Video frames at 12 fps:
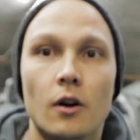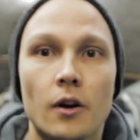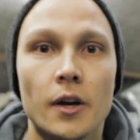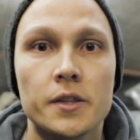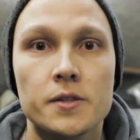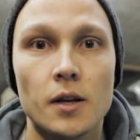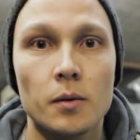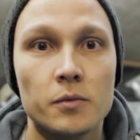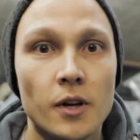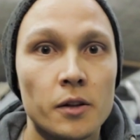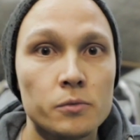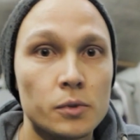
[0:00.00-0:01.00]
Alright, so I'm
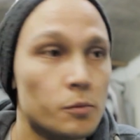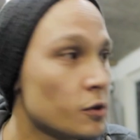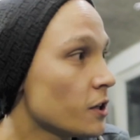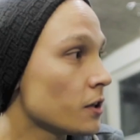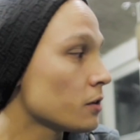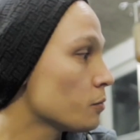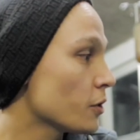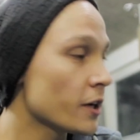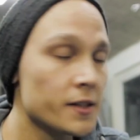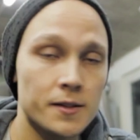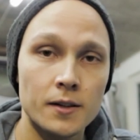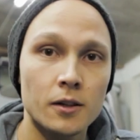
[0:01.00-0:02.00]
done with bleeding the
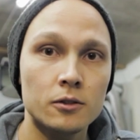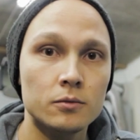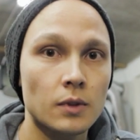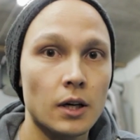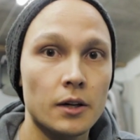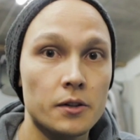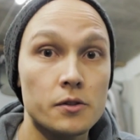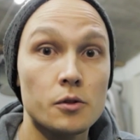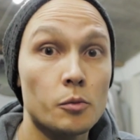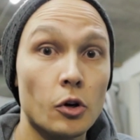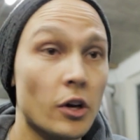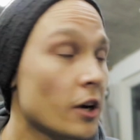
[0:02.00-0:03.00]
brakes now. There's
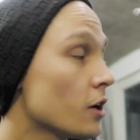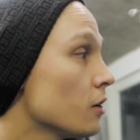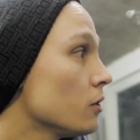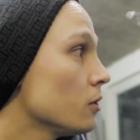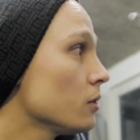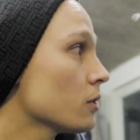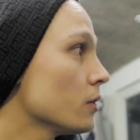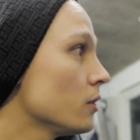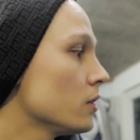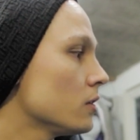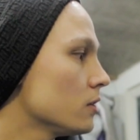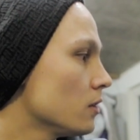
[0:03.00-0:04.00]
no more air, all
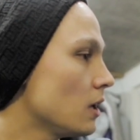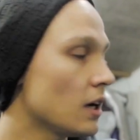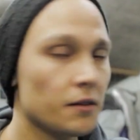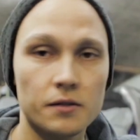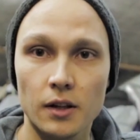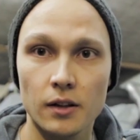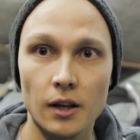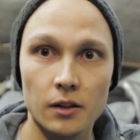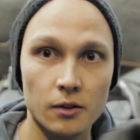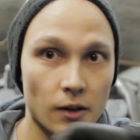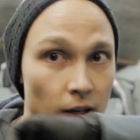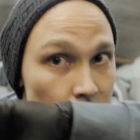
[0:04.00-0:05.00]
good. I did the left and
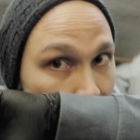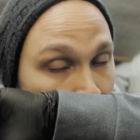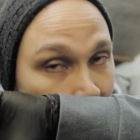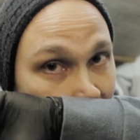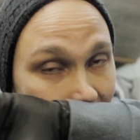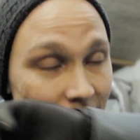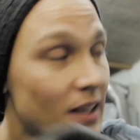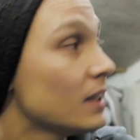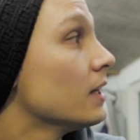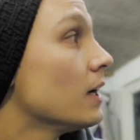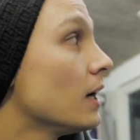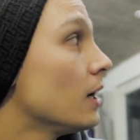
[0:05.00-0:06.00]
then the right side.
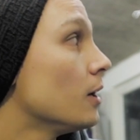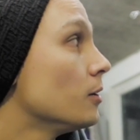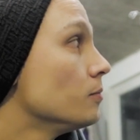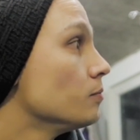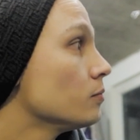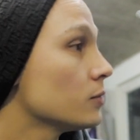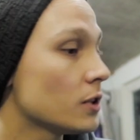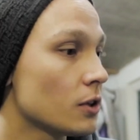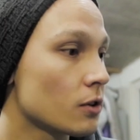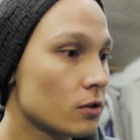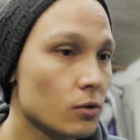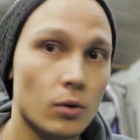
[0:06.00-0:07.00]
Did
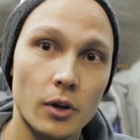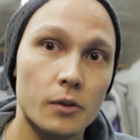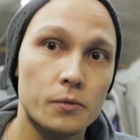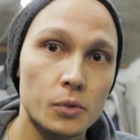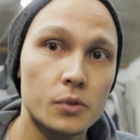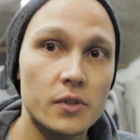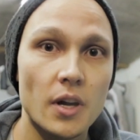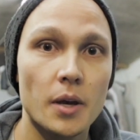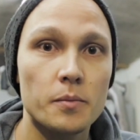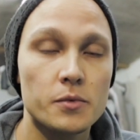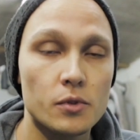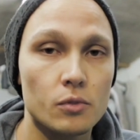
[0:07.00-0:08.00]
it quite a few
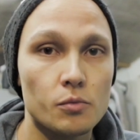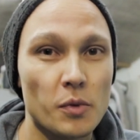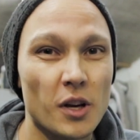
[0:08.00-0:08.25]
times, so to